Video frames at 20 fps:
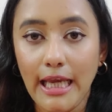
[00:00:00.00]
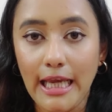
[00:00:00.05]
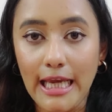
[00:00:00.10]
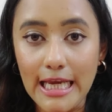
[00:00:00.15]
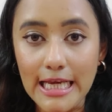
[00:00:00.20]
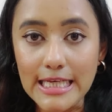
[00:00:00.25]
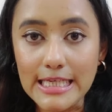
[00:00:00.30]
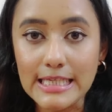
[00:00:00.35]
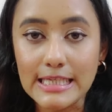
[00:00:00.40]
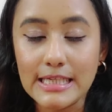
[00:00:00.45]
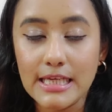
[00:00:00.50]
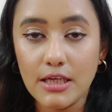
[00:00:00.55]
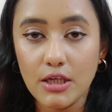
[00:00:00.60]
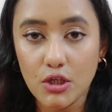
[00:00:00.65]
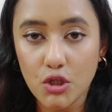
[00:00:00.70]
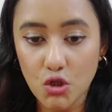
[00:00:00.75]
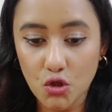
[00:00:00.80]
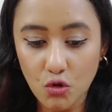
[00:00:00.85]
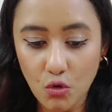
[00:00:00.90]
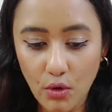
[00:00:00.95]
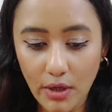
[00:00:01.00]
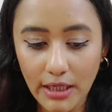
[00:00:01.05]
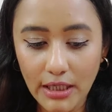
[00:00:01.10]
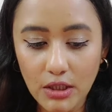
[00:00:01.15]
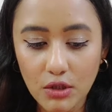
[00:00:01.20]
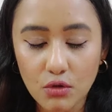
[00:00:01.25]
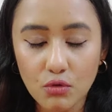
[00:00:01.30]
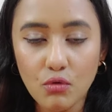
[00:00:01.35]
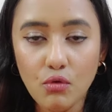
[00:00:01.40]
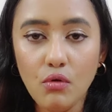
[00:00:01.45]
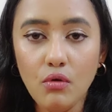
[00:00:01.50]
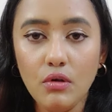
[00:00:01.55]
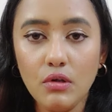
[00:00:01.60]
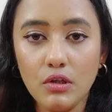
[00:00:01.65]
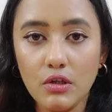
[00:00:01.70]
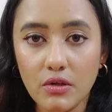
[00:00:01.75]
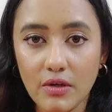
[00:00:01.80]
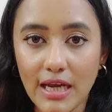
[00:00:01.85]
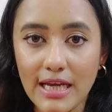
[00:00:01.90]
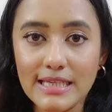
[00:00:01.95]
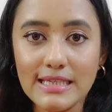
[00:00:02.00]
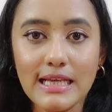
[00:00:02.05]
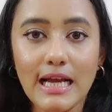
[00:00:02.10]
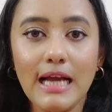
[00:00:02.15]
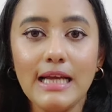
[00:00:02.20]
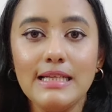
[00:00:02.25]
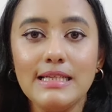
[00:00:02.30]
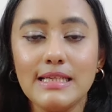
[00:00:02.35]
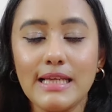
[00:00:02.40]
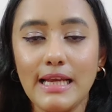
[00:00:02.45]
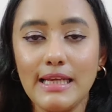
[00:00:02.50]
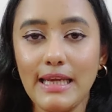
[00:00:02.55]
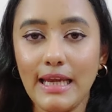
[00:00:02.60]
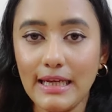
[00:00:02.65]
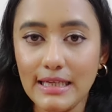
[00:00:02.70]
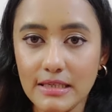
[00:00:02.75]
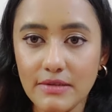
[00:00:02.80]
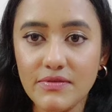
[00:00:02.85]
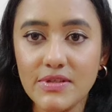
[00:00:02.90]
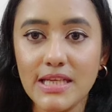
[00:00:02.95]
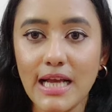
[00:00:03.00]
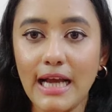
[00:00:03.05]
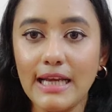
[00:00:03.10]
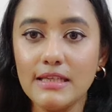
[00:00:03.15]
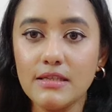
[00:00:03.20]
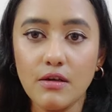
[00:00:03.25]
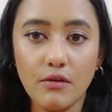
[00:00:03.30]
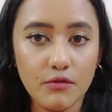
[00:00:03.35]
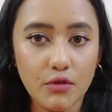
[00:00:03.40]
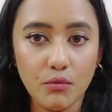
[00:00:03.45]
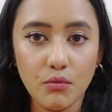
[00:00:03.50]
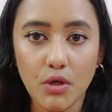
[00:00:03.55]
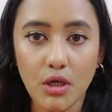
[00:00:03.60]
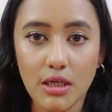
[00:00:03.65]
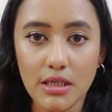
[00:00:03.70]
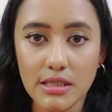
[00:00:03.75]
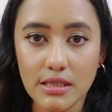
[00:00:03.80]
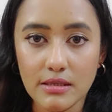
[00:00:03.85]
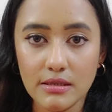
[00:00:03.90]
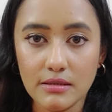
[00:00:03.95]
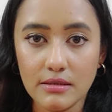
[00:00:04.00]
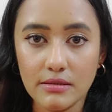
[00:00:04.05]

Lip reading: is showing you gray sides and negative sides of the world.